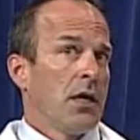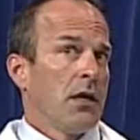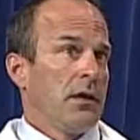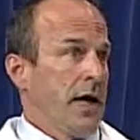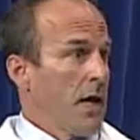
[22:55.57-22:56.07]

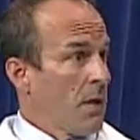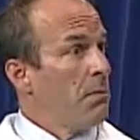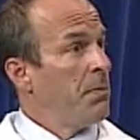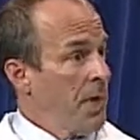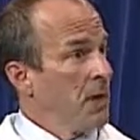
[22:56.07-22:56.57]
that are a
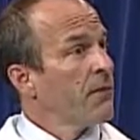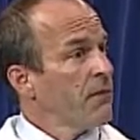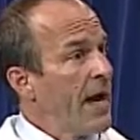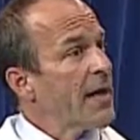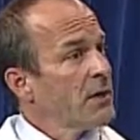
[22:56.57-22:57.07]
bigger
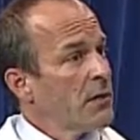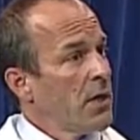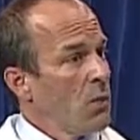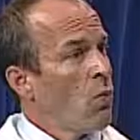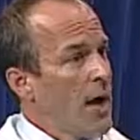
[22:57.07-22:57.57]
factor
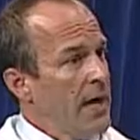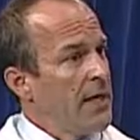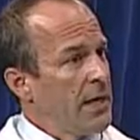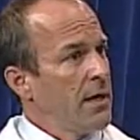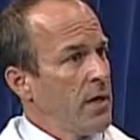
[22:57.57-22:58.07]
in why
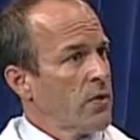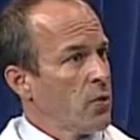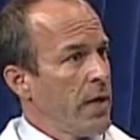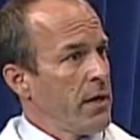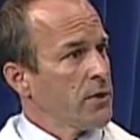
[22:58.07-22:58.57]
they get
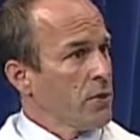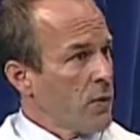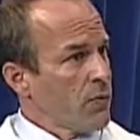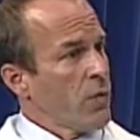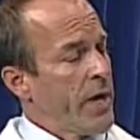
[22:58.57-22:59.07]
arthritis or
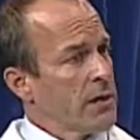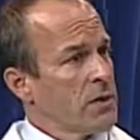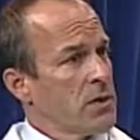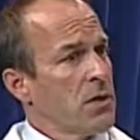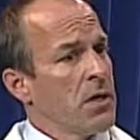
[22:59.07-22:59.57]
arthritis in
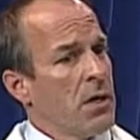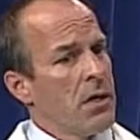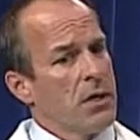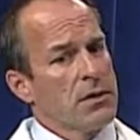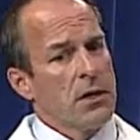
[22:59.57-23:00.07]
certain
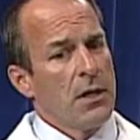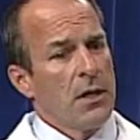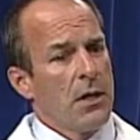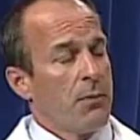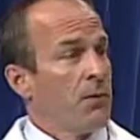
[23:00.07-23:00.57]
areas.
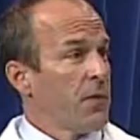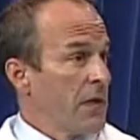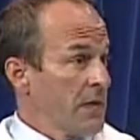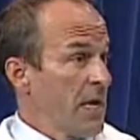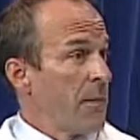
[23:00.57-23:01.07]
Perfect
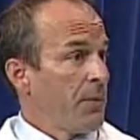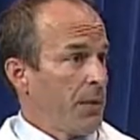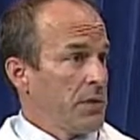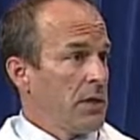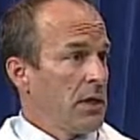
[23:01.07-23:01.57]
example
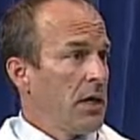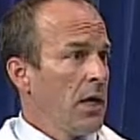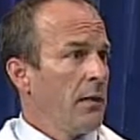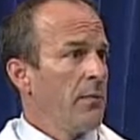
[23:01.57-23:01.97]
is the hip